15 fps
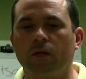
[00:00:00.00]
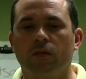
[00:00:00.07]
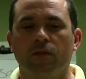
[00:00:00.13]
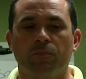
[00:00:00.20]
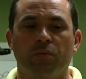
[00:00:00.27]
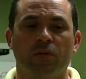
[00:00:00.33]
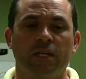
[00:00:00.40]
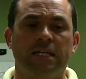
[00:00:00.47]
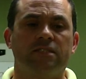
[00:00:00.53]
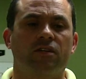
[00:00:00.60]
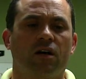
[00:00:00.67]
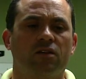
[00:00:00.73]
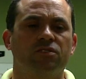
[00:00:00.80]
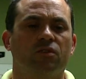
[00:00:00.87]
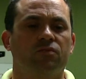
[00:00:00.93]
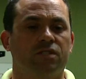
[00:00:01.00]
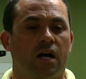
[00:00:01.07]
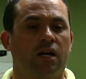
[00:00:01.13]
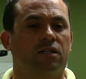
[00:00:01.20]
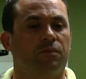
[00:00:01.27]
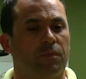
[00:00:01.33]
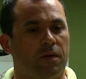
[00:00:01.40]
The police also
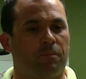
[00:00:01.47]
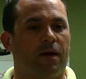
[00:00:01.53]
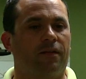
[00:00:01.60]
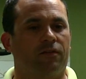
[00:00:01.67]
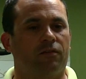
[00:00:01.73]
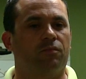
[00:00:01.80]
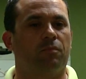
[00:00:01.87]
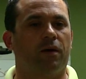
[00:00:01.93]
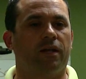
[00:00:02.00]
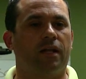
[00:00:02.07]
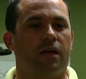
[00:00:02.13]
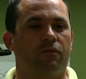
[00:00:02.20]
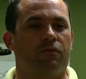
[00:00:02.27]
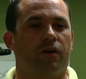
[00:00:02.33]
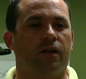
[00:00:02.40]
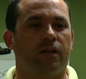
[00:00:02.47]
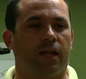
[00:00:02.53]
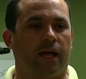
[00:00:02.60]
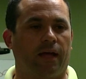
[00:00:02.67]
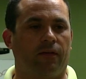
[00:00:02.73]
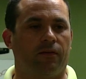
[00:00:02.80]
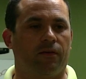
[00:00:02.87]
talked to me about this Monday Fun
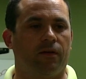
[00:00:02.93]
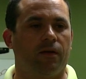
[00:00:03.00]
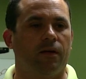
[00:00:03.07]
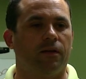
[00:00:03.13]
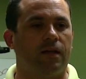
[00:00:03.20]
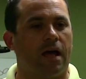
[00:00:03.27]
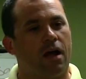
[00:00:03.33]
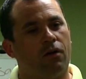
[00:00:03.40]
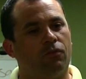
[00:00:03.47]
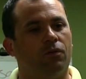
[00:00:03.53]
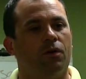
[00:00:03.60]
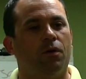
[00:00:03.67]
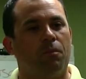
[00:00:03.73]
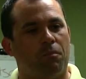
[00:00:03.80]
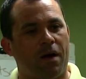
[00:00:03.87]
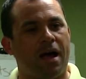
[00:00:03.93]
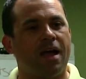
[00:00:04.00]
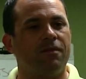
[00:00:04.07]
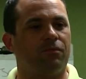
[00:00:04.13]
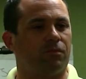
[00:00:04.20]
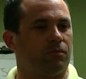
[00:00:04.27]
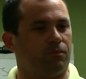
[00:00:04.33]
Day. Now,
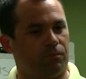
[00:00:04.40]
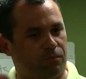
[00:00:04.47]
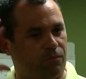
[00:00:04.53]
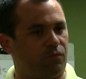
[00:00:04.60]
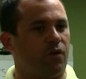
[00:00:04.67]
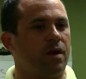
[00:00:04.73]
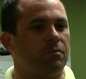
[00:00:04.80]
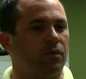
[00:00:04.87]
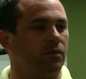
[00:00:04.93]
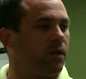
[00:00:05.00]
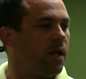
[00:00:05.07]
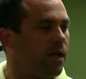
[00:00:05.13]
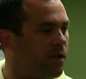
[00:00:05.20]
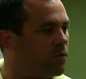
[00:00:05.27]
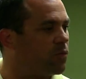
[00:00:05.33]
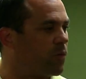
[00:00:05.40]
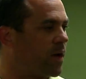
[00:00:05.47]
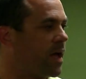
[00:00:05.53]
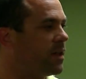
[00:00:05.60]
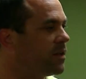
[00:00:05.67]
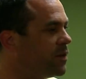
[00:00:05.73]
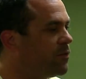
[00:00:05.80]
my frame of lens, when
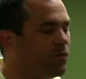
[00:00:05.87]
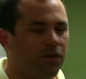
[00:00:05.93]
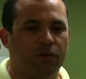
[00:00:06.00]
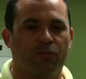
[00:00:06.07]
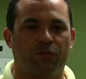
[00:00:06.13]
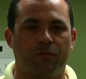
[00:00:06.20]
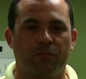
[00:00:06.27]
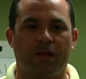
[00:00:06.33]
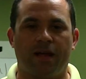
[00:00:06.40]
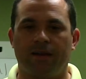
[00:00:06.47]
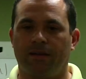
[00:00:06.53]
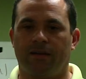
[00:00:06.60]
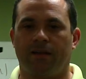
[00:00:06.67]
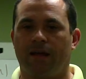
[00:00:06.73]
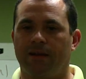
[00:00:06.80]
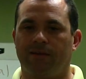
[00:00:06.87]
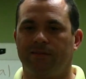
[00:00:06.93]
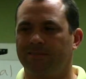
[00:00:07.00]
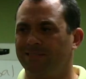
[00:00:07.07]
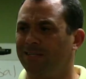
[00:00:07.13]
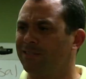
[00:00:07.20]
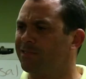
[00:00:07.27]
I lived here from 90 to
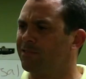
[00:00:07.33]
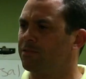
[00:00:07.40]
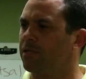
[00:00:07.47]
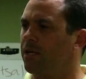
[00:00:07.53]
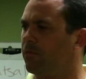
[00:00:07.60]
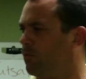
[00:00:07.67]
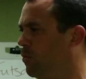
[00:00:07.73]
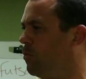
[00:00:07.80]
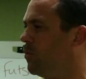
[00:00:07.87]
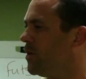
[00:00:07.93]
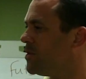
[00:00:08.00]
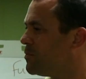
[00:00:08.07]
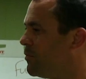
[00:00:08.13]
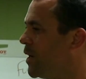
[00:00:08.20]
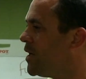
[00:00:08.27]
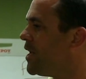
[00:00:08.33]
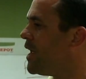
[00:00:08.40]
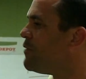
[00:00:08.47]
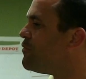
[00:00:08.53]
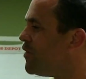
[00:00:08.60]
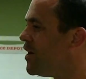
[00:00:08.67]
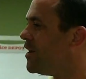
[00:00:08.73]
96, is like, well, what is
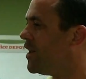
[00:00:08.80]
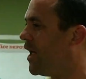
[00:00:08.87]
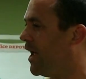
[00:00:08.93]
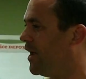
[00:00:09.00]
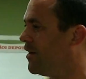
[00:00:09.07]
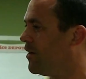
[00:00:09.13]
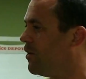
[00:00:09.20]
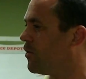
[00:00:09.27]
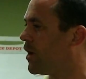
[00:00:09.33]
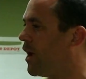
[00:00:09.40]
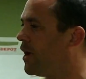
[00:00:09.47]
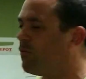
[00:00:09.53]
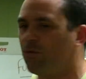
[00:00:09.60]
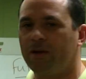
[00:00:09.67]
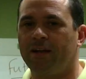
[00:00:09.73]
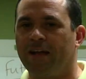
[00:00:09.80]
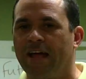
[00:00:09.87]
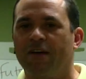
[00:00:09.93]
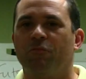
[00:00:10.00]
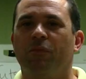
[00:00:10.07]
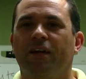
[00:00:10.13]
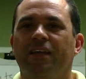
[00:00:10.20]
Monday Fun Day? Okay, we didn't
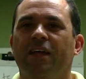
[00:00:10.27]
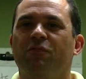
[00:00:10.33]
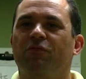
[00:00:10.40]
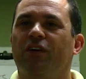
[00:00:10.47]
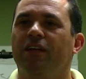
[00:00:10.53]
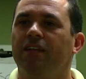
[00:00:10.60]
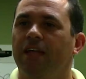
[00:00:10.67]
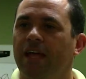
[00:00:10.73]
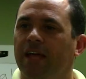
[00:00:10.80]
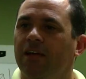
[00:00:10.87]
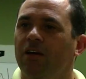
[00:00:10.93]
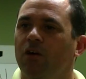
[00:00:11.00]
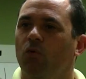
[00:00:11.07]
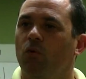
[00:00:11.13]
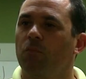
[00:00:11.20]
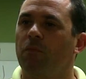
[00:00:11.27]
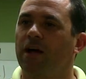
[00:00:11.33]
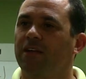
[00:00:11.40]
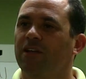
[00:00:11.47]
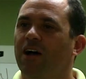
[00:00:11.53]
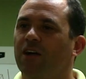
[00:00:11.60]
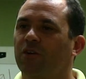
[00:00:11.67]
have Monday Fun Day when my
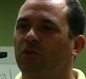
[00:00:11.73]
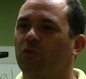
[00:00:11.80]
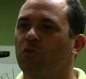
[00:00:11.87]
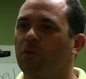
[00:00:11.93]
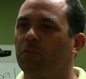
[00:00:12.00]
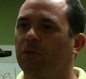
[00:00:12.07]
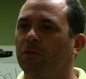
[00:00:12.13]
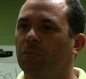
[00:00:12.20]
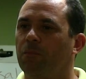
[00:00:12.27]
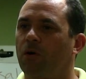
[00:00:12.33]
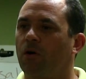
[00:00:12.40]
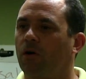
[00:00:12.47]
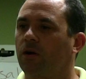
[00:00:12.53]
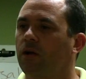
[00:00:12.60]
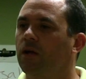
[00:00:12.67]
daughter grew up in the park.